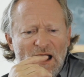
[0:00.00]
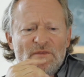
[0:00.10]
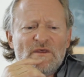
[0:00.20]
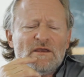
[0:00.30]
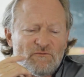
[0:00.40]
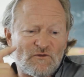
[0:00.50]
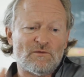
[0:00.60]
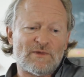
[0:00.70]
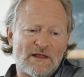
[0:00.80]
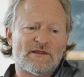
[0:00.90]
I think a
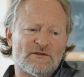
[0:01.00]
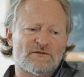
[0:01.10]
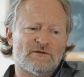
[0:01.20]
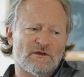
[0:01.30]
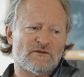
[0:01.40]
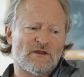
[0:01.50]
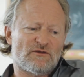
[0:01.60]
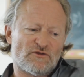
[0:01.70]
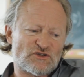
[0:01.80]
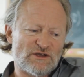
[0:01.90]
film like this, its
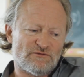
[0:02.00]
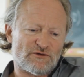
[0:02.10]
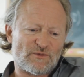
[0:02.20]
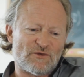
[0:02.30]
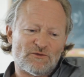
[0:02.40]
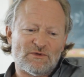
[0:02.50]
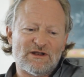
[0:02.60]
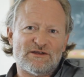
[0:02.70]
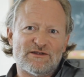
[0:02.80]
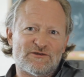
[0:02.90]
its chief
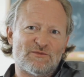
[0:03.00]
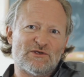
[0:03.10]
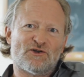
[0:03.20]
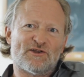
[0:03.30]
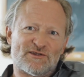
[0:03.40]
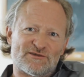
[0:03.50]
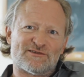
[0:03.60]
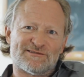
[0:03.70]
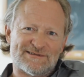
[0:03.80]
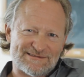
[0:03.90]
responsibility is to be
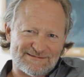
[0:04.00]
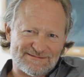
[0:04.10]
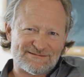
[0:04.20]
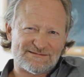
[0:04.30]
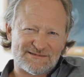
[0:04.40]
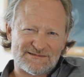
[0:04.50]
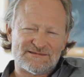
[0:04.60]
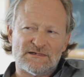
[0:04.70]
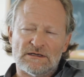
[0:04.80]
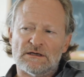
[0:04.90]
honest.
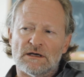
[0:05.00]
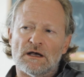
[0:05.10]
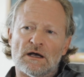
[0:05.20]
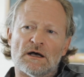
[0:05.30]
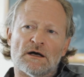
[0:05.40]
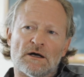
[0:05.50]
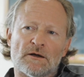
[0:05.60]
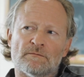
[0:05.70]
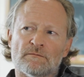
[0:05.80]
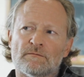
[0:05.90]

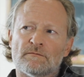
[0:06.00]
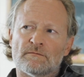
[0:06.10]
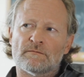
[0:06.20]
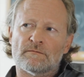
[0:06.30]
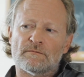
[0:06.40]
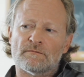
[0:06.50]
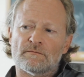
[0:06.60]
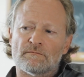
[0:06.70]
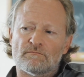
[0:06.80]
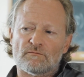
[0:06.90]
Um,
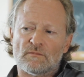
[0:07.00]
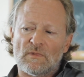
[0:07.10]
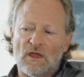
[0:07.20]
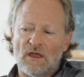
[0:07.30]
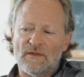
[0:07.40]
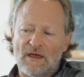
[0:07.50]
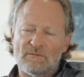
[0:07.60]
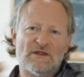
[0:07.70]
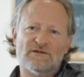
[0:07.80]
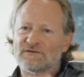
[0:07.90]
and
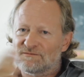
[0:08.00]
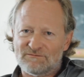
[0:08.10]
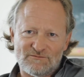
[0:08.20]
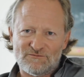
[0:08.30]
that means